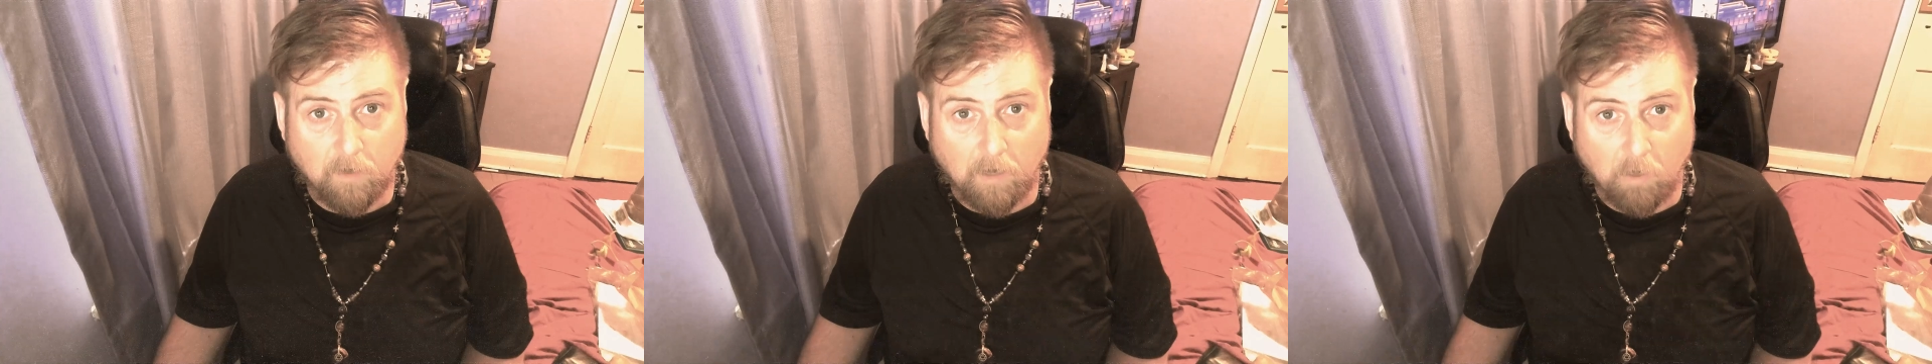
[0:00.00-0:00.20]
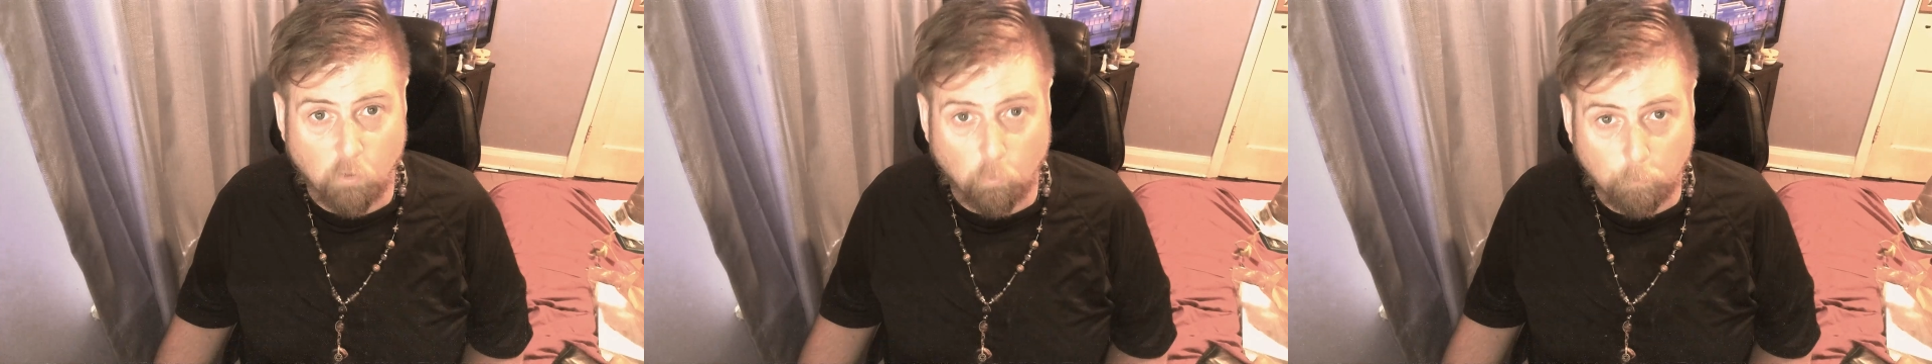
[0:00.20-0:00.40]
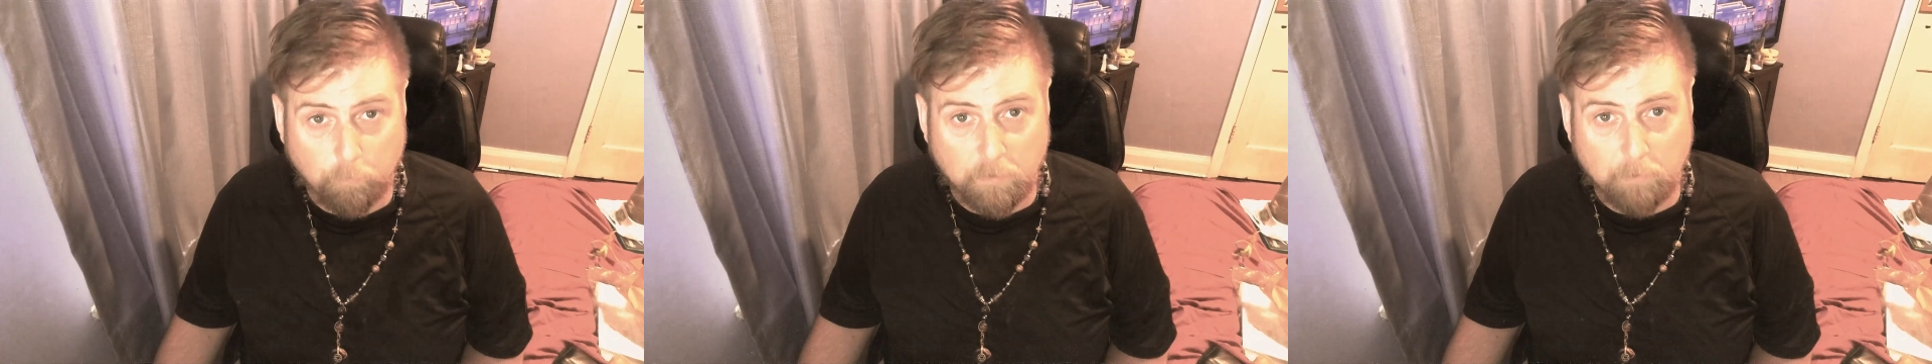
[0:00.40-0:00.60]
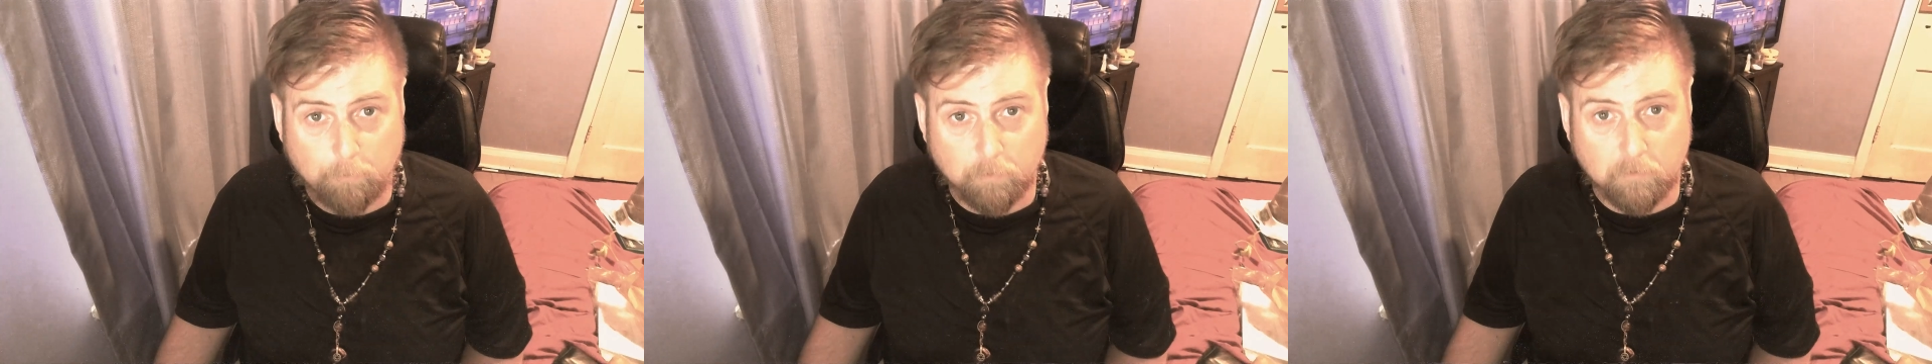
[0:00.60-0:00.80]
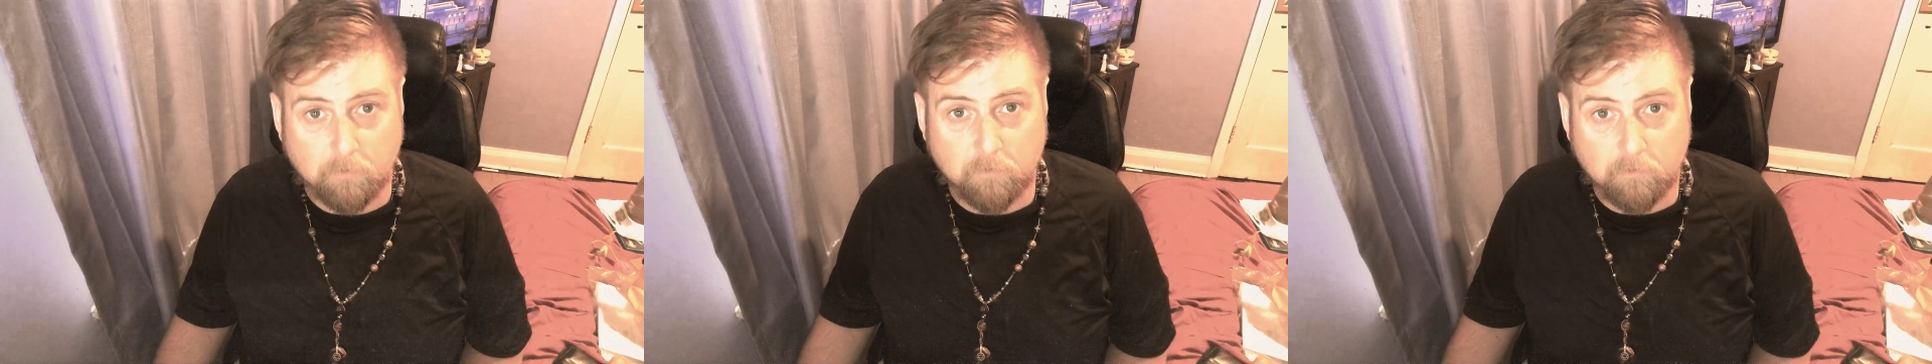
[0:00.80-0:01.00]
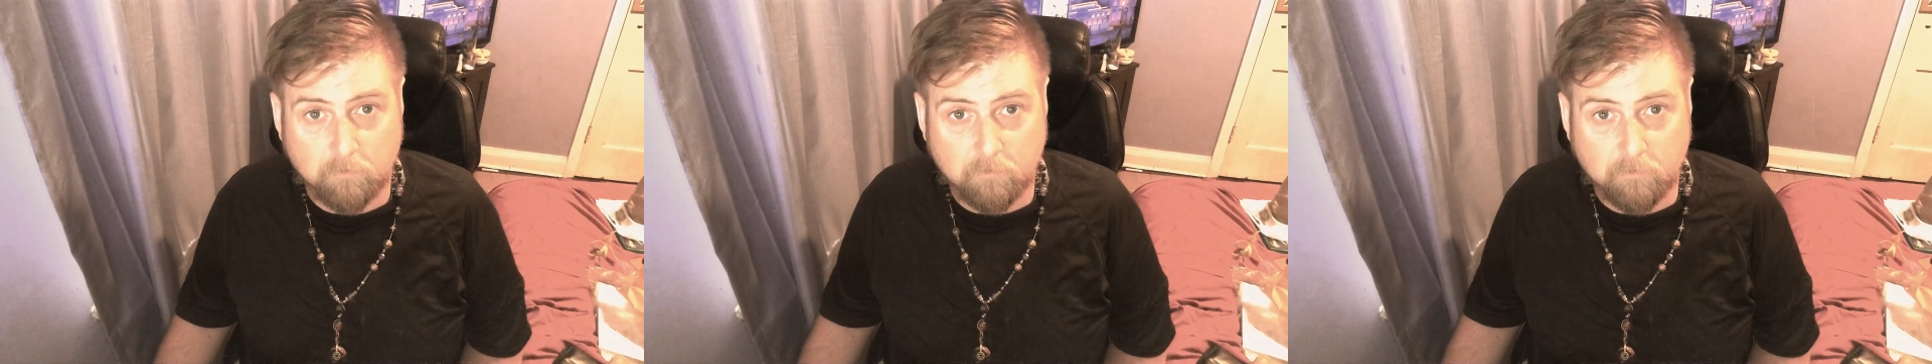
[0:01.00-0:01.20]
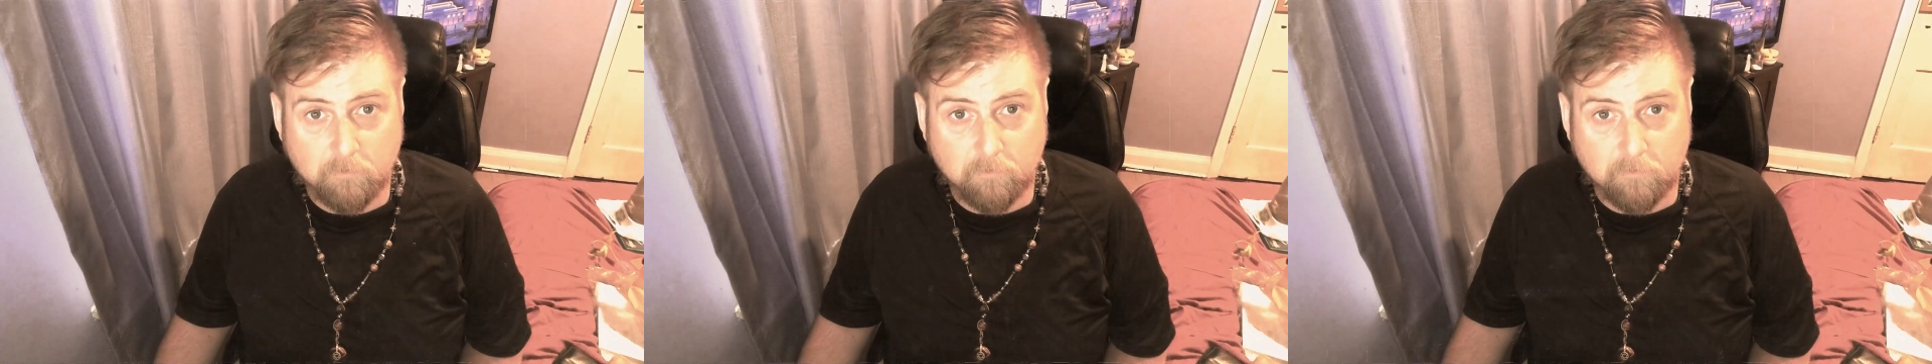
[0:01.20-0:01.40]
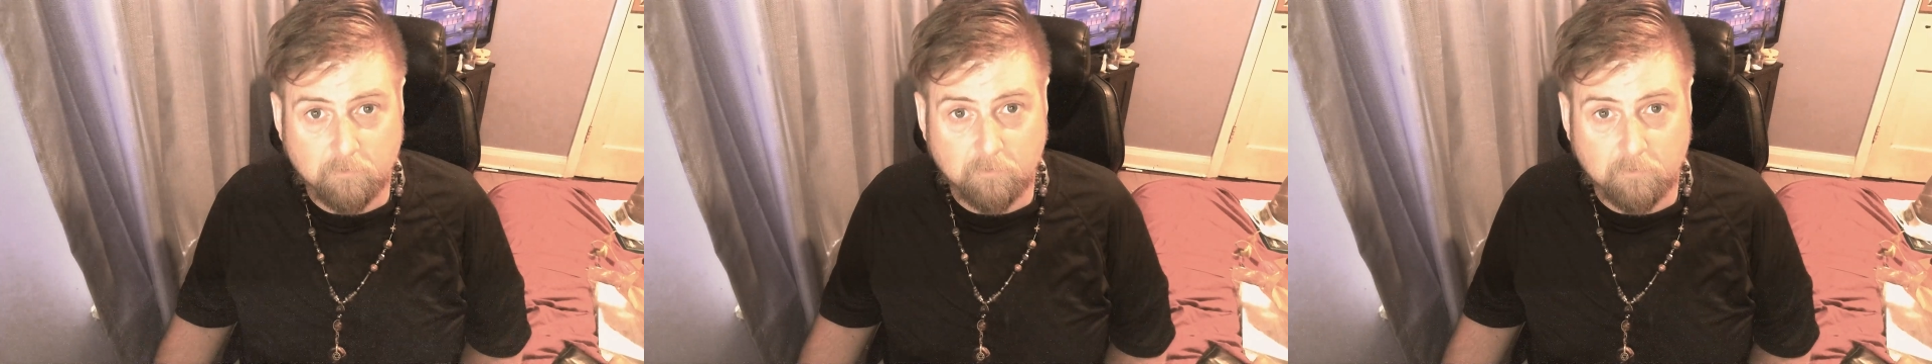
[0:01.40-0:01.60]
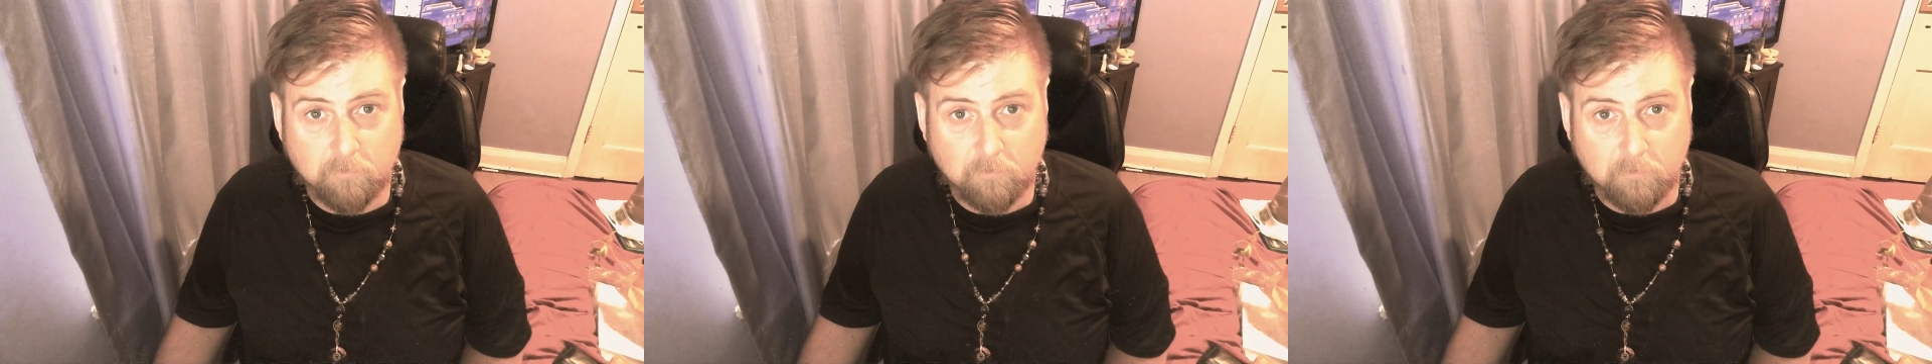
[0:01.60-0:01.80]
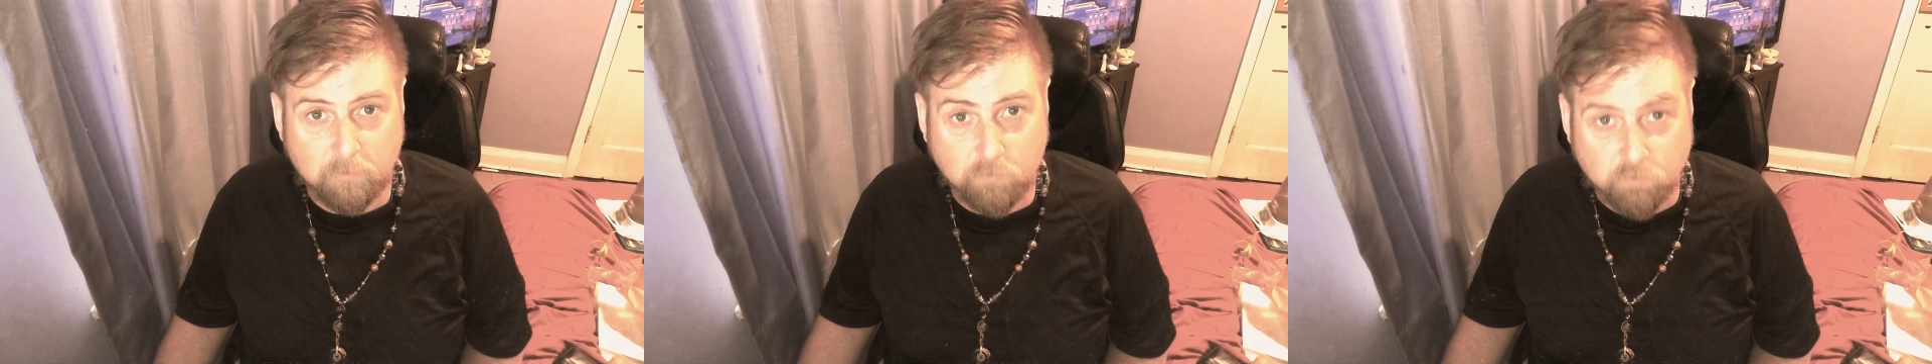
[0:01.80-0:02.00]
I hope people
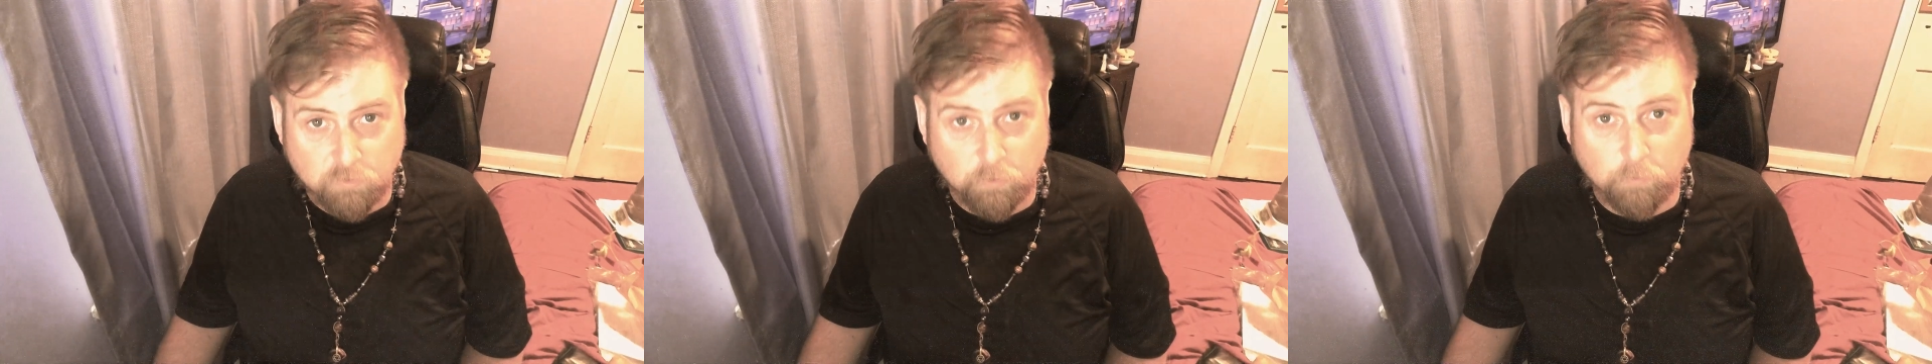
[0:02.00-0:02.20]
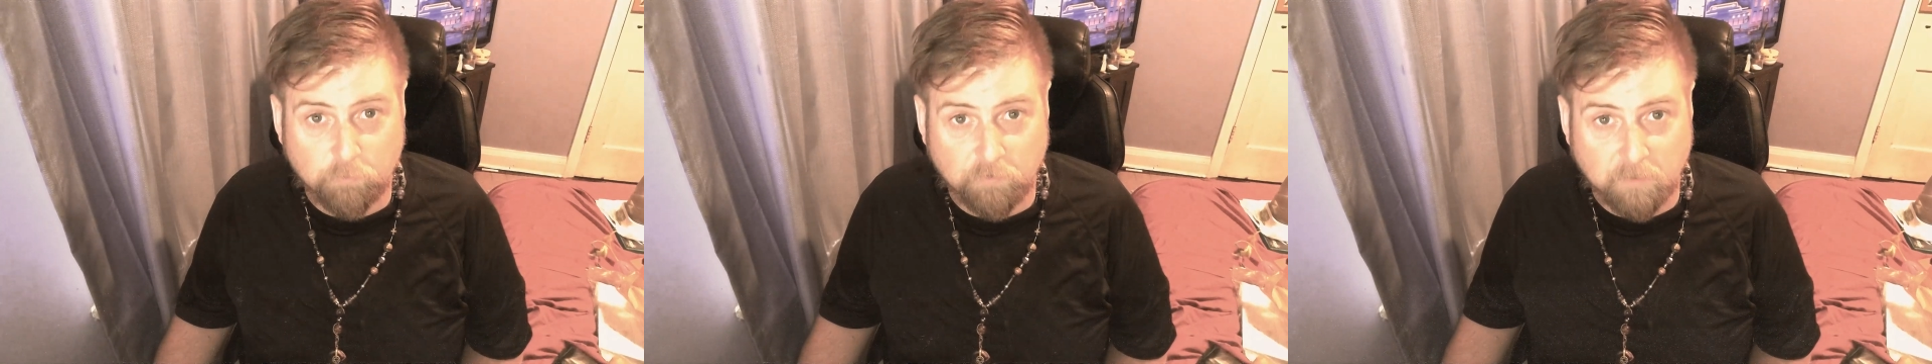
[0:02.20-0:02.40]
choose